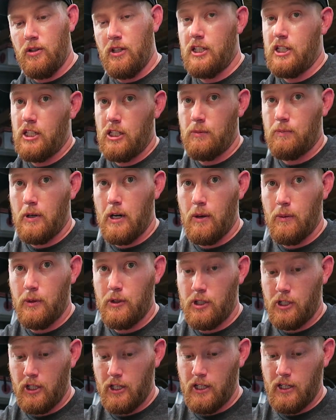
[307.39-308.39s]
this is probably
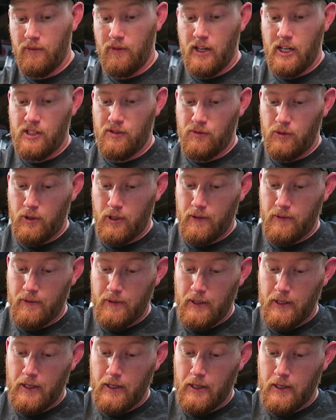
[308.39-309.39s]
what you're going to need a vise for,
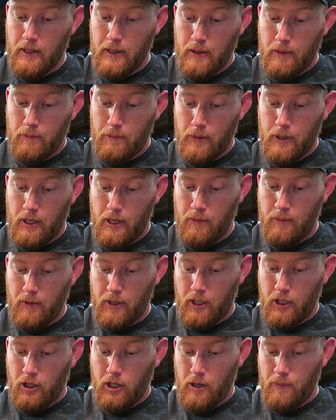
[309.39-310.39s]
but I'm going
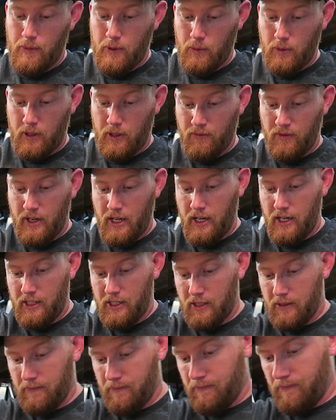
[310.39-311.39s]
to crimp it with the
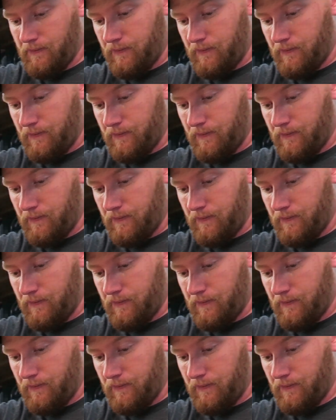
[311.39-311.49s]
vise.